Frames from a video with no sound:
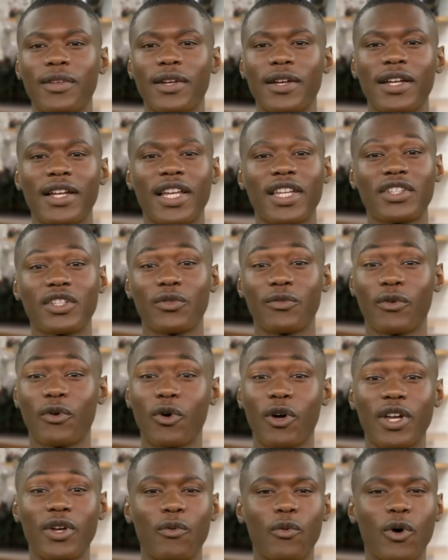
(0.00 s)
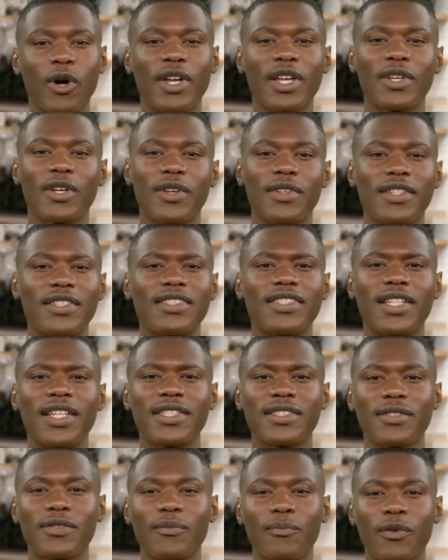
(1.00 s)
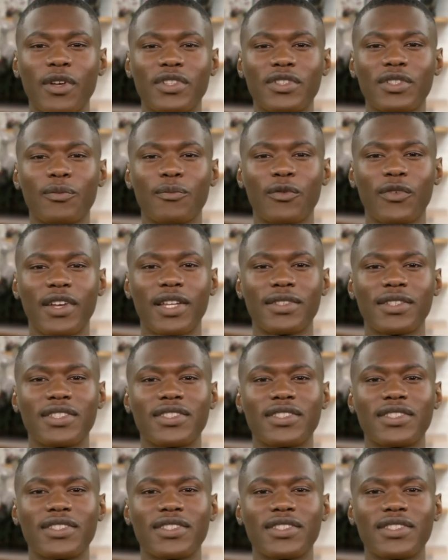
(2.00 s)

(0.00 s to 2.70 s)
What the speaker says: Each employee working on the site must complete the